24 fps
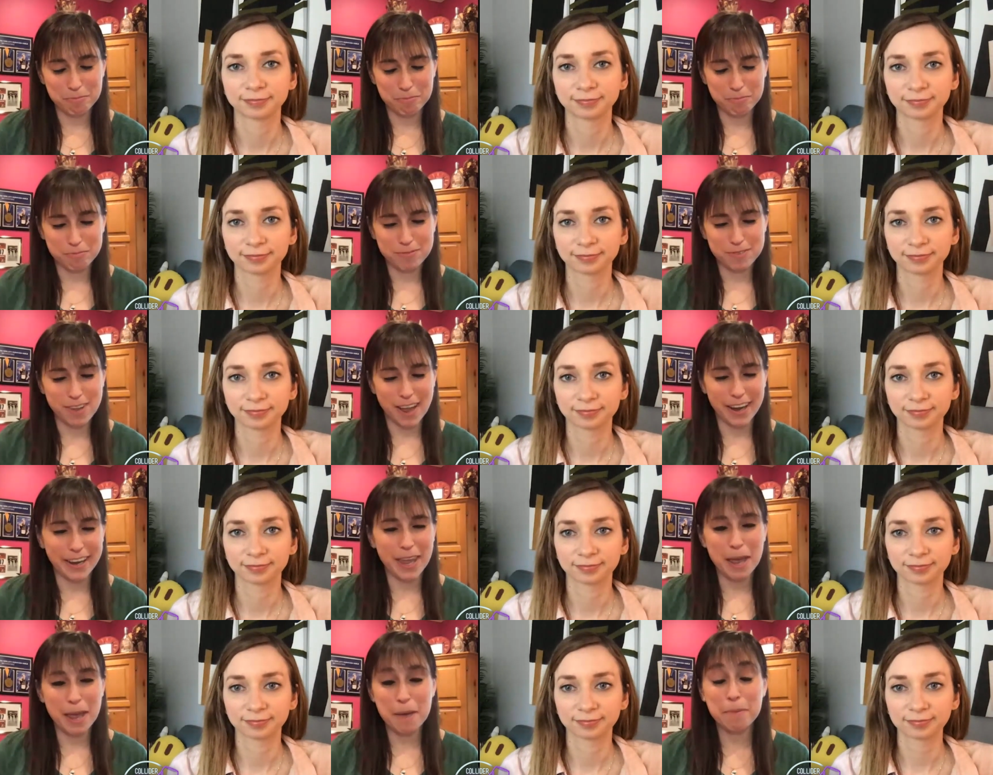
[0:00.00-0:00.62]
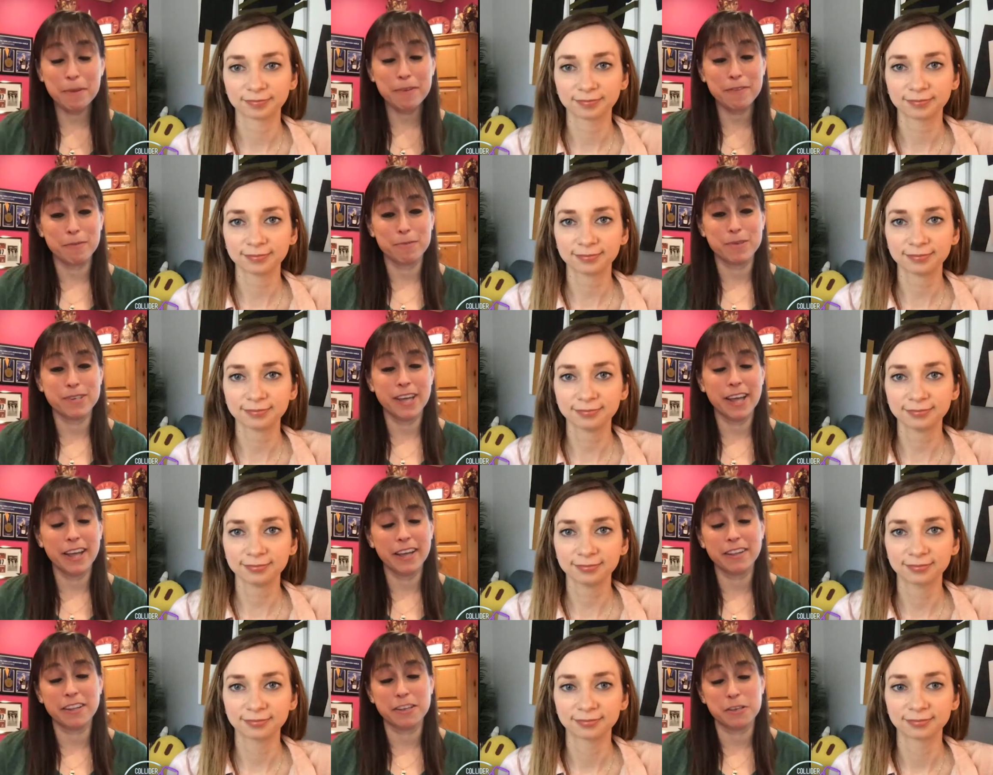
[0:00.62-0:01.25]
Speaker 1: I'm, um, can't believe I'm
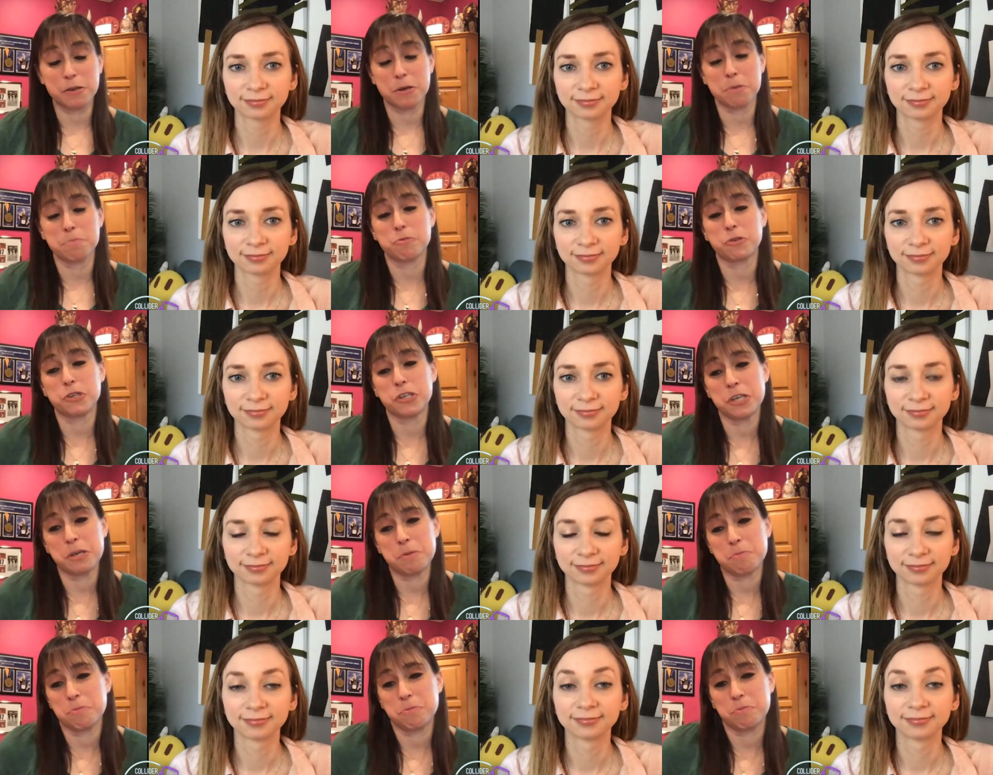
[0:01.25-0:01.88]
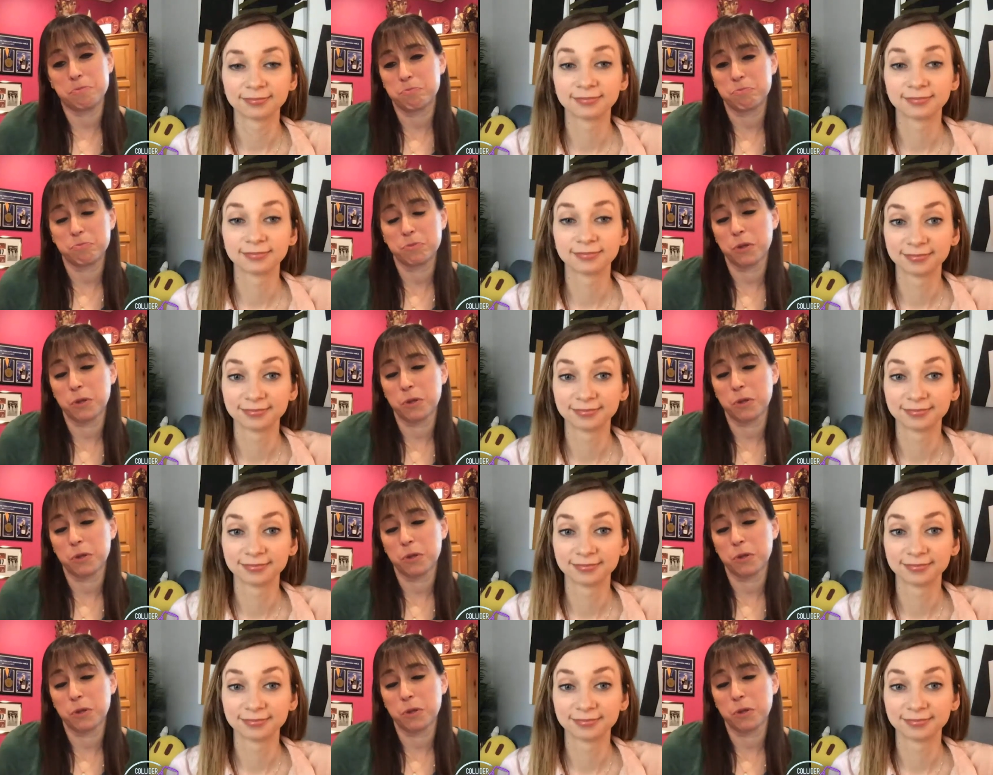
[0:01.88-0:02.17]
saying this. I'm team